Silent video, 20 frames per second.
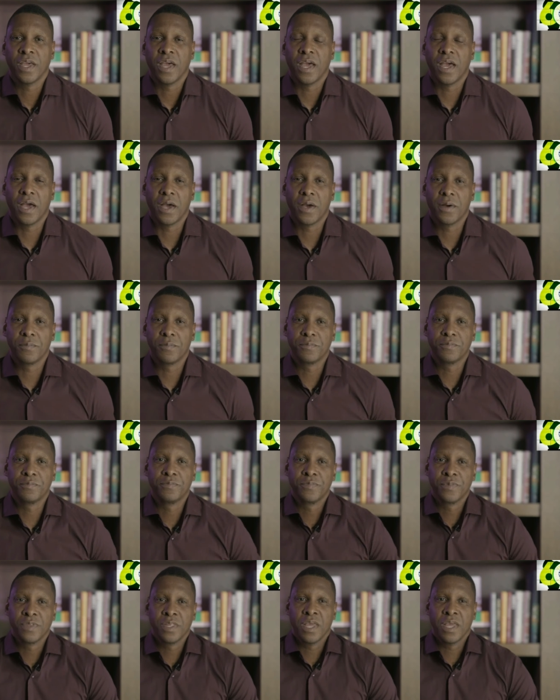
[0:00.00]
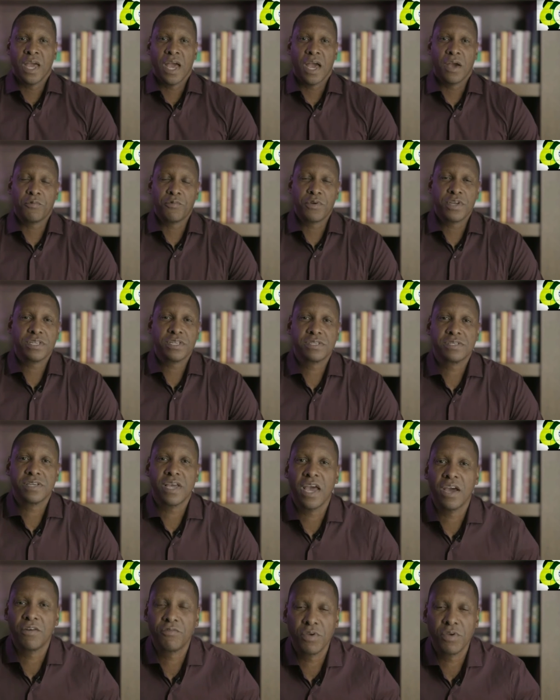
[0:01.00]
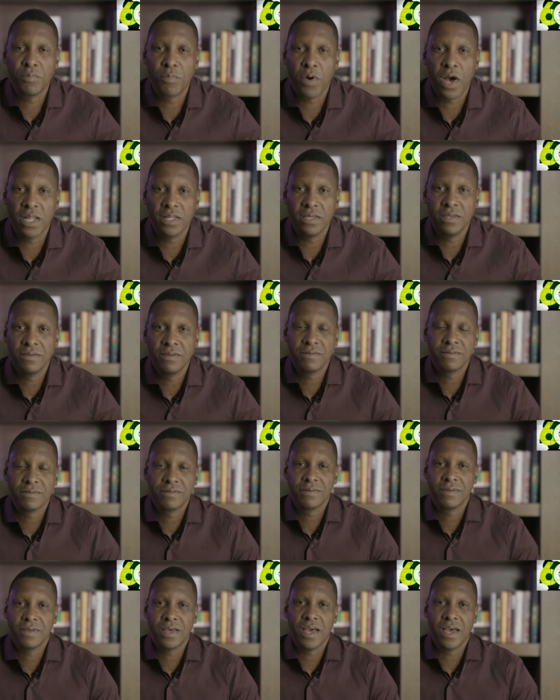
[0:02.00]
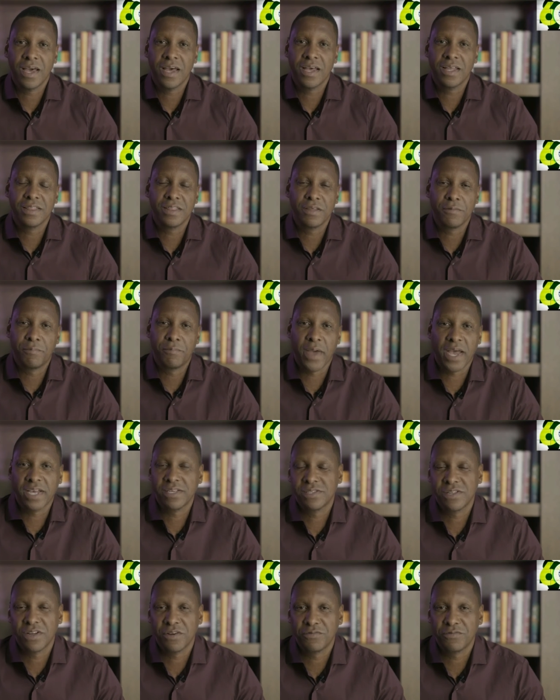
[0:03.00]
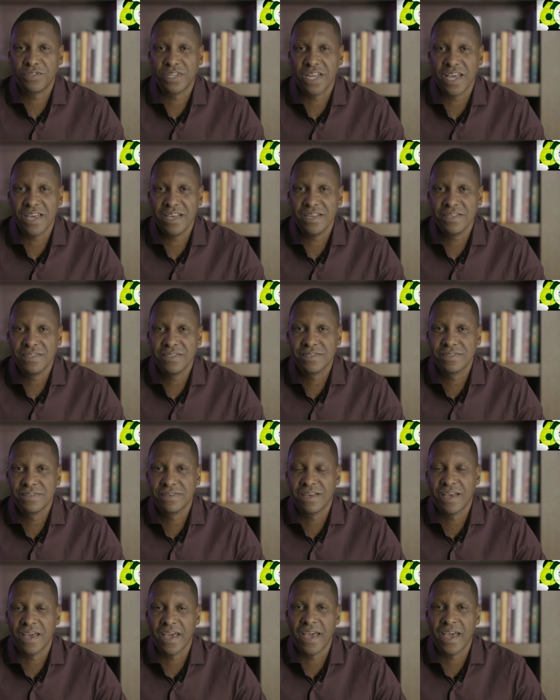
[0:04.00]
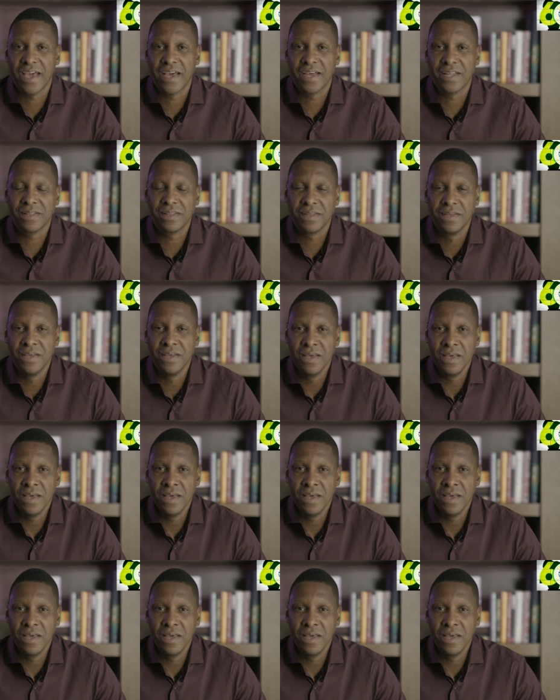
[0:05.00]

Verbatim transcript: Um, I wish everybody and uh, the best of days and